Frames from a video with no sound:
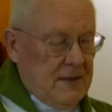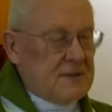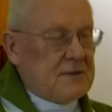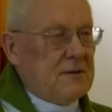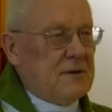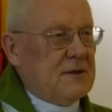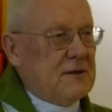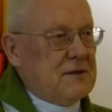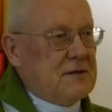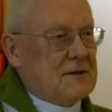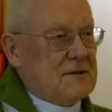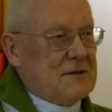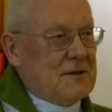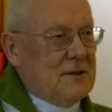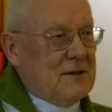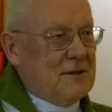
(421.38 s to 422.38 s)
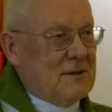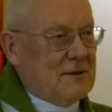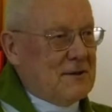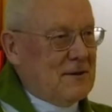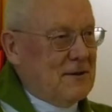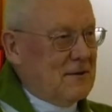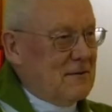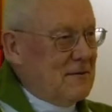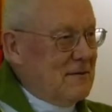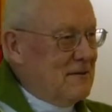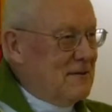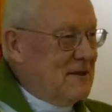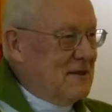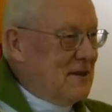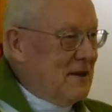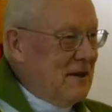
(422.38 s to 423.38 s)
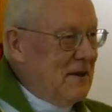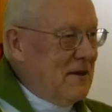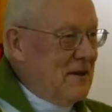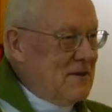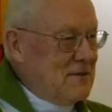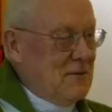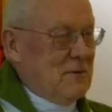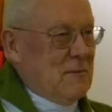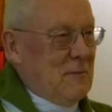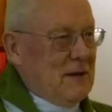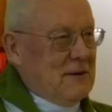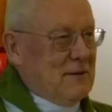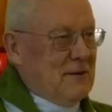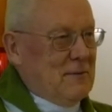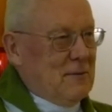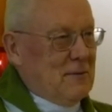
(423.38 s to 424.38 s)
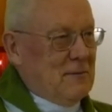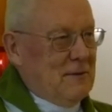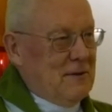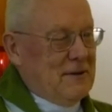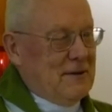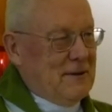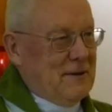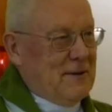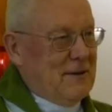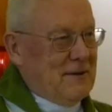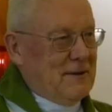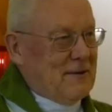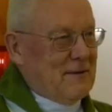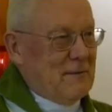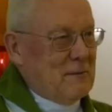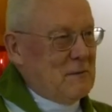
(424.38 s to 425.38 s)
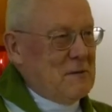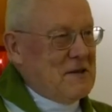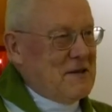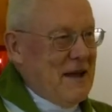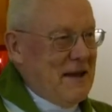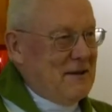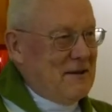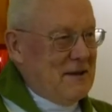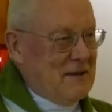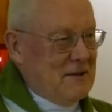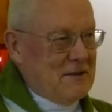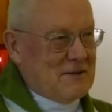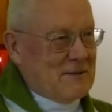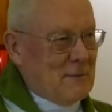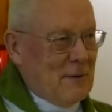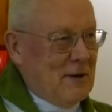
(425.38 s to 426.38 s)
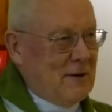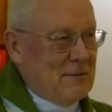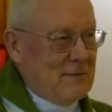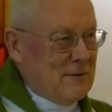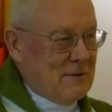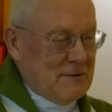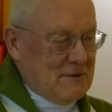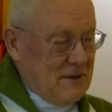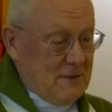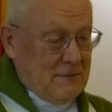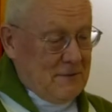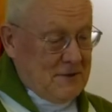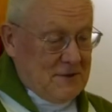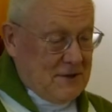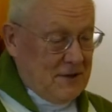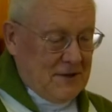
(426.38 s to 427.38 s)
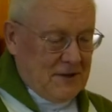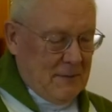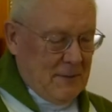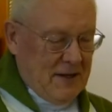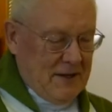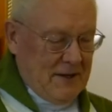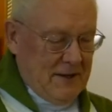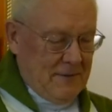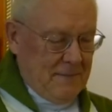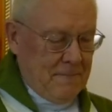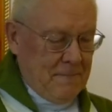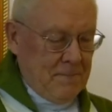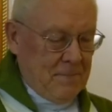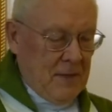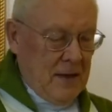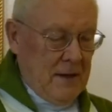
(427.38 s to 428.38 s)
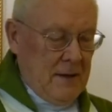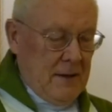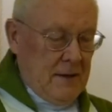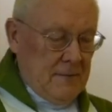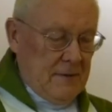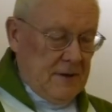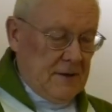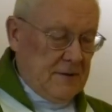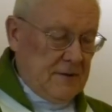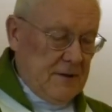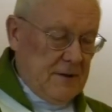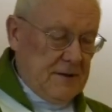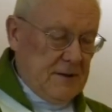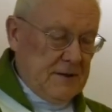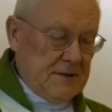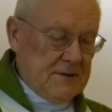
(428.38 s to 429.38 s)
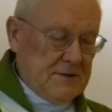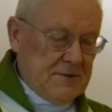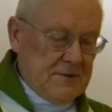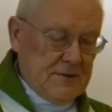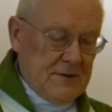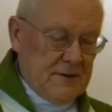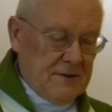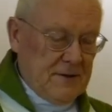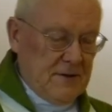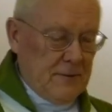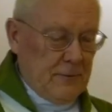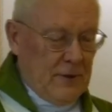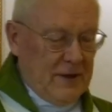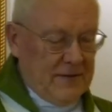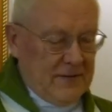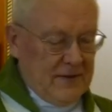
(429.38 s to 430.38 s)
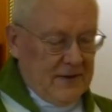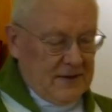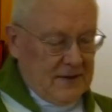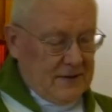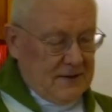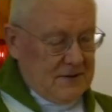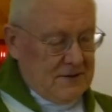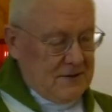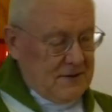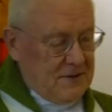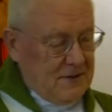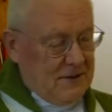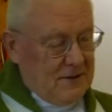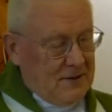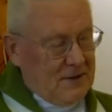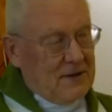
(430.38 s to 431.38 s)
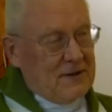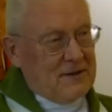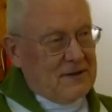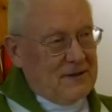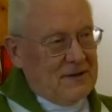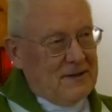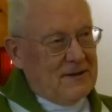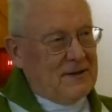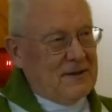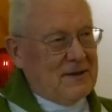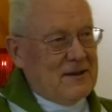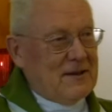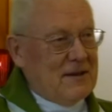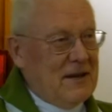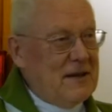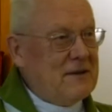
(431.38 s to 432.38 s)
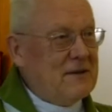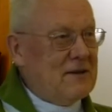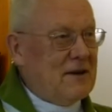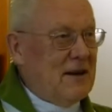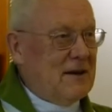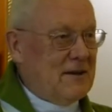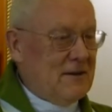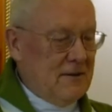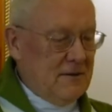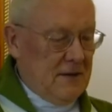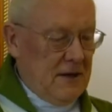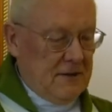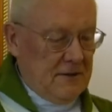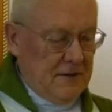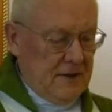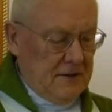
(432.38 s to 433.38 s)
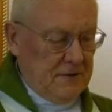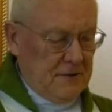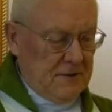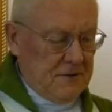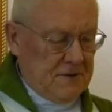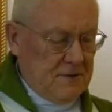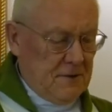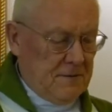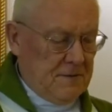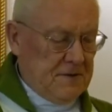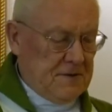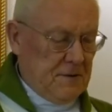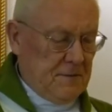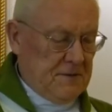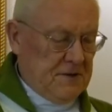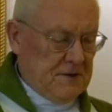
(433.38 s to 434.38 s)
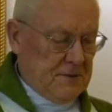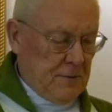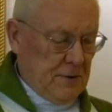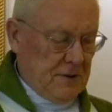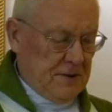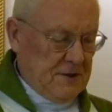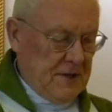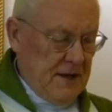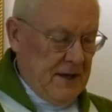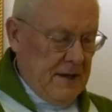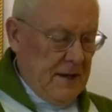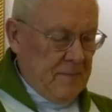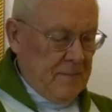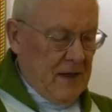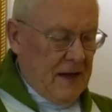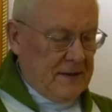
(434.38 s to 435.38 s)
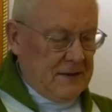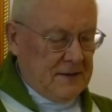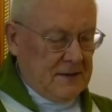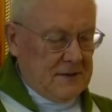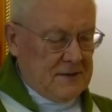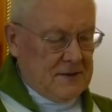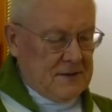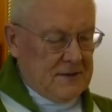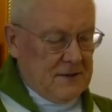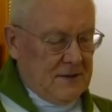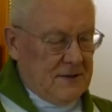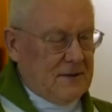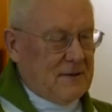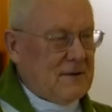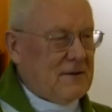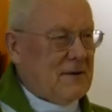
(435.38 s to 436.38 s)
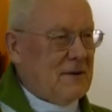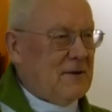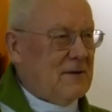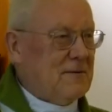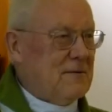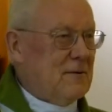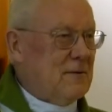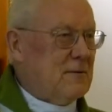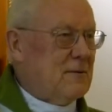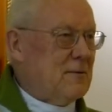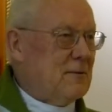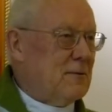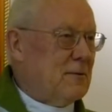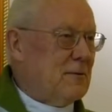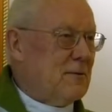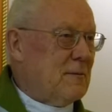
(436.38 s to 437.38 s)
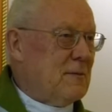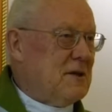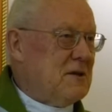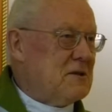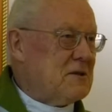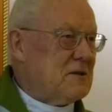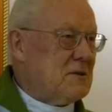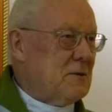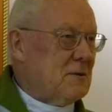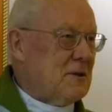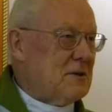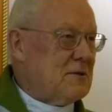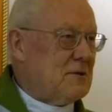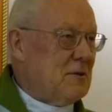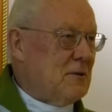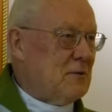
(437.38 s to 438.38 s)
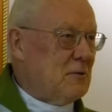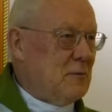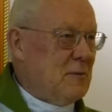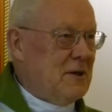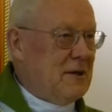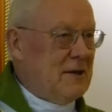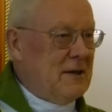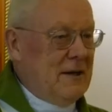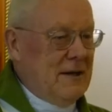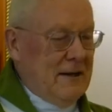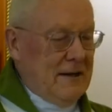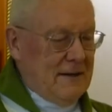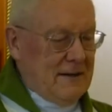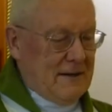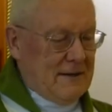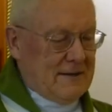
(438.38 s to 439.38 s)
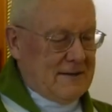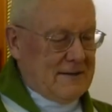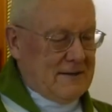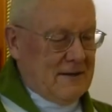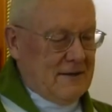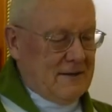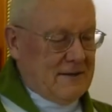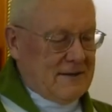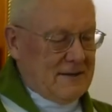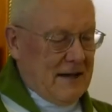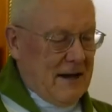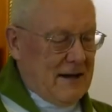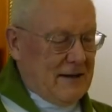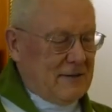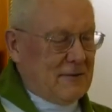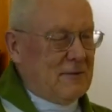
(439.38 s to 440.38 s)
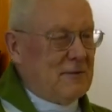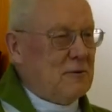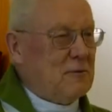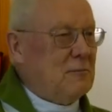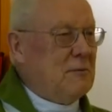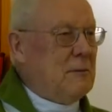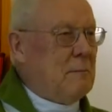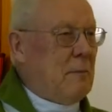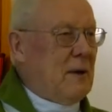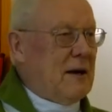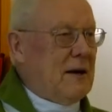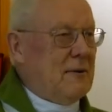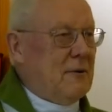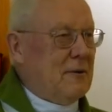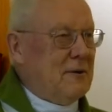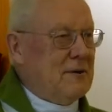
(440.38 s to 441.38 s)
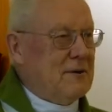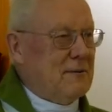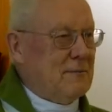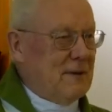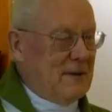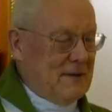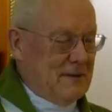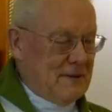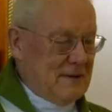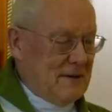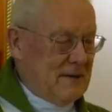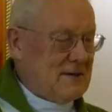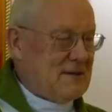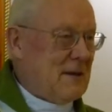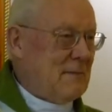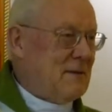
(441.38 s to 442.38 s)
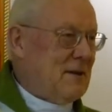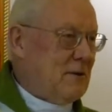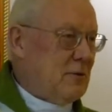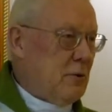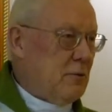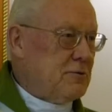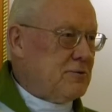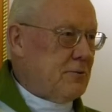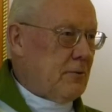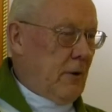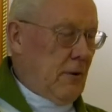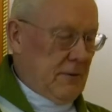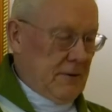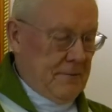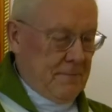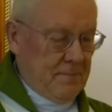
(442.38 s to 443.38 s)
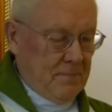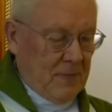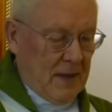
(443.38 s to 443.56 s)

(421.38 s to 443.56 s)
So it is. It really does not matter what we gain in this world, because it will still remain here. But there is one thing that is hidden a little under the surface of these words, and it is not to be discouraged, not to be scared, or not to be paranoid when something goes wrong.